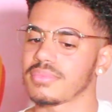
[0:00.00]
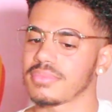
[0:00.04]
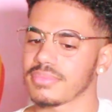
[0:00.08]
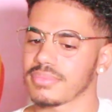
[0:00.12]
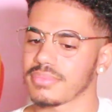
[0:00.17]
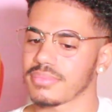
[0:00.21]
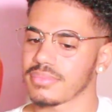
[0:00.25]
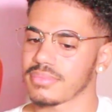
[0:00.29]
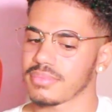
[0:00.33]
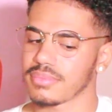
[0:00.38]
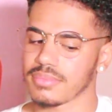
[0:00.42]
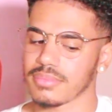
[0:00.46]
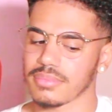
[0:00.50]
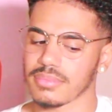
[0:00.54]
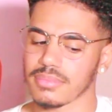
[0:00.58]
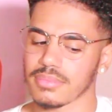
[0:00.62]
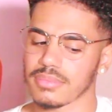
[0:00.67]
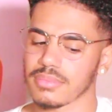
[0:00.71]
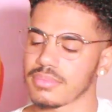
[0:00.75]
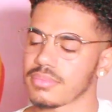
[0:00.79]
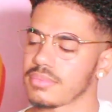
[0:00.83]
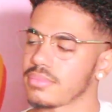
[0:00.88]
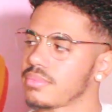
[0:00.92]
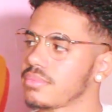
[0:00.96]

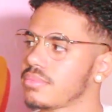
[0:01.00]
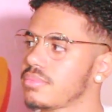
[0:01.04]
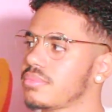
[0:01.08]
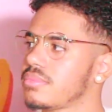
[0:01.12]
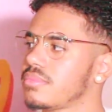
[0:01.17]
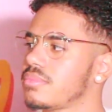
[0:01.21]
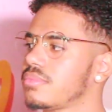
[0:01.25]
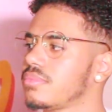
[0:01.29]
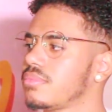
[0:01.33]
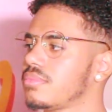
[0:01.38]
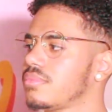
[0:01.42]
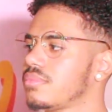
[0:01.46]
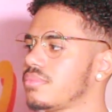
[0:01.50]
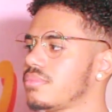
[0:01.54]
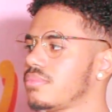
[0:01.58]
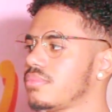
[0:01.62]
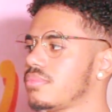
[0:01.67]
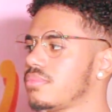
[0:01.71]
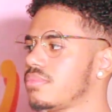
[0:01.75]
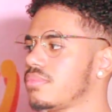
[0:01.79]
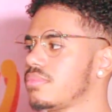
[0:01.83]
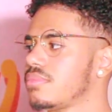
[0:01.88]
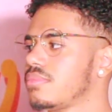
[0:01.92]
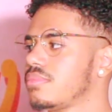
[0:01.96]

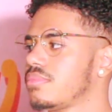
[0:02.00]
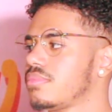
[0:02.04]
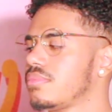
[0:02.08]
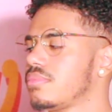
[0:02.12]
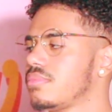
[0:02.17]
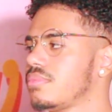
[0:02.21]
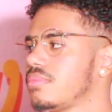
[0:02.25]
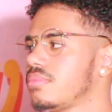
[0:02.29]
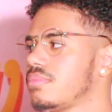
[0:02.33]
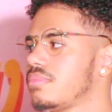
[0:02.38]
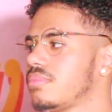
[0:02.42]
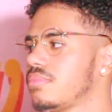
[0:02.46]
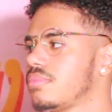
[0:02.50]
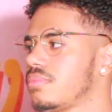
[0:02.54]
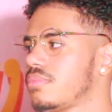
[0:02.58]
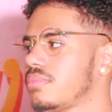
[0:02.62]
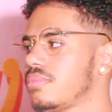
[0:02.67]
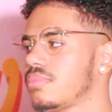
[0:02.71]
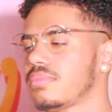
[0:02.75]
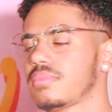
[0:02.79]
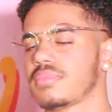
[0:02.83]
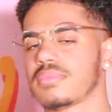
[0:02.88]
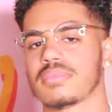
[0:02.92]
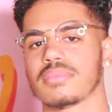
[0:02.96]

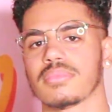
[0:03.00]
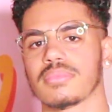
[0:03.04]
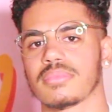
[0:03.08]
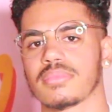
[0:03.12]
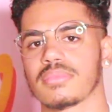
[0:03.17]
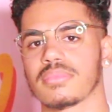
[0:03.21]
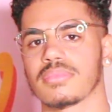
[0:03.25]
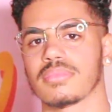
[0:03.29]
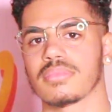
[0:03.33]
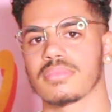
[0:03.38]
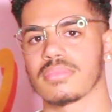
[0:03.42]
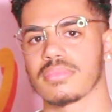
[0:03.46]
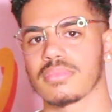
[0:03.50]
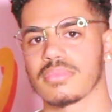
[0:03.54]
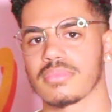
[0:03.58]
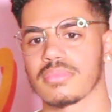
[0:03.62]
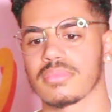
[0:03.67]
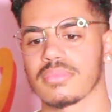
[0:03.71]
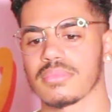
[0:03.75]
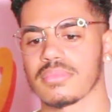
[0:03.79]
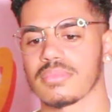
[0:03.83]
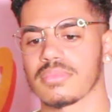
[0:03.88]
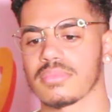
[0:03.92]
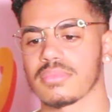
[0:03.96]

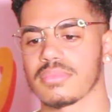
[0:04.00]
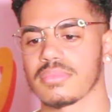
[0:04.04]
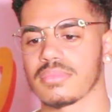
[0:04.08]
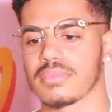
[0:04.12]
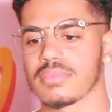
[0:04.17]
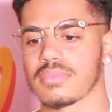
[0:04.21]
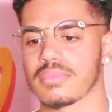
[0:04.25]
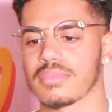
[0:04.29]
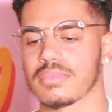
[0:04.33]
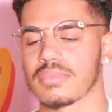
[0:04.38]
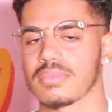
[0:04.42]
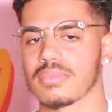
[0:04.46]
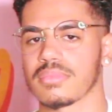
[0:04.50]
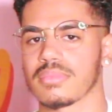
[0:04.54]
(silent)